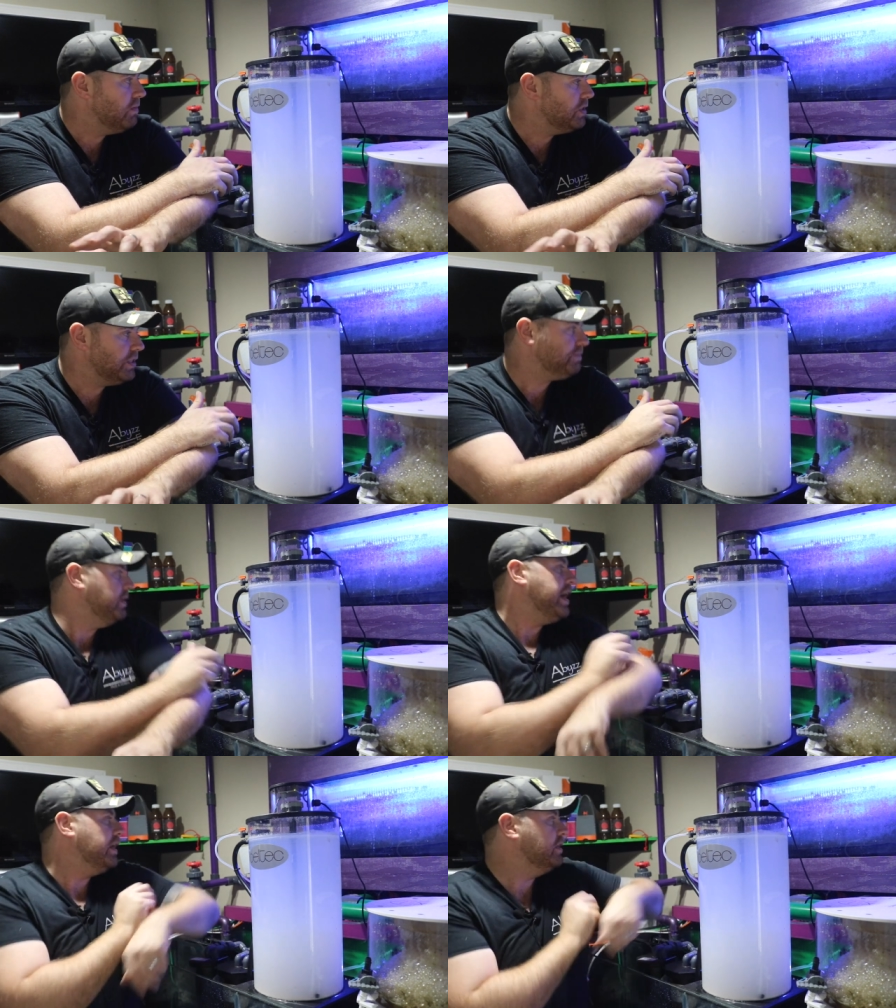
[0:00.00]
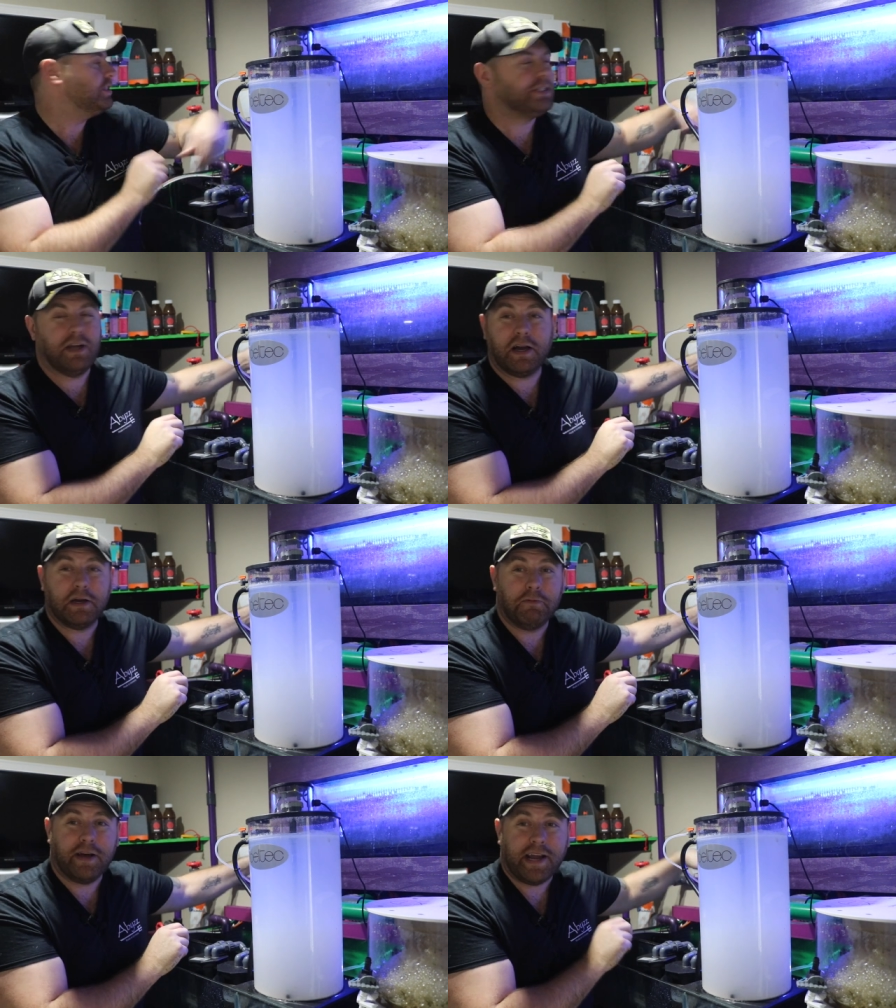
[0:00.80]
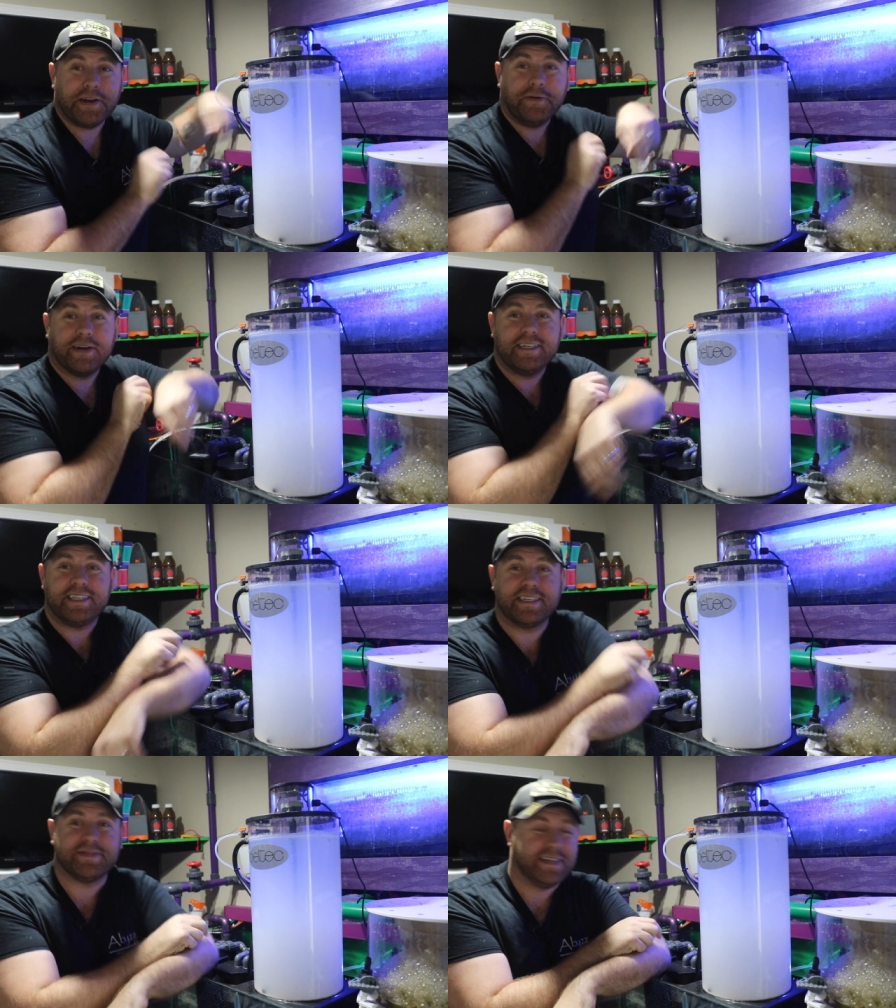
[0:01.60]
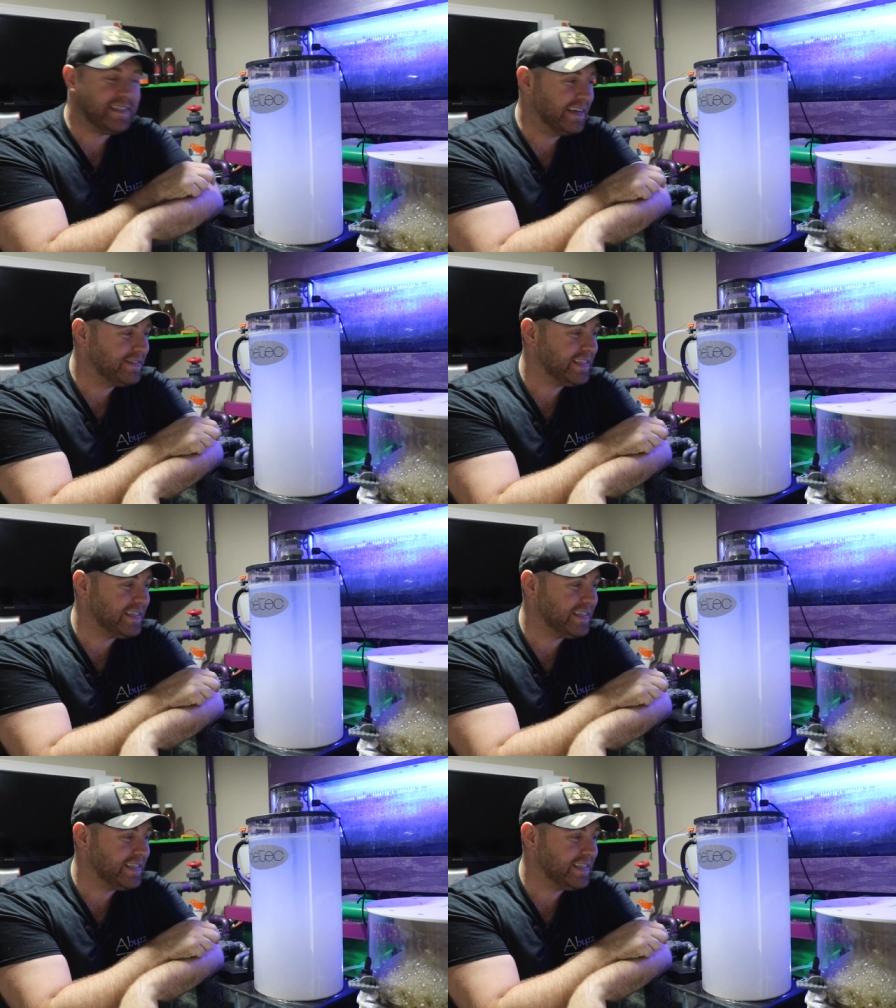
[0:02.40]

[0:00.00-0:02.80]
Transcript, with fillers: Just, yeah, let's just knock on wood. I don't want to jinx myself.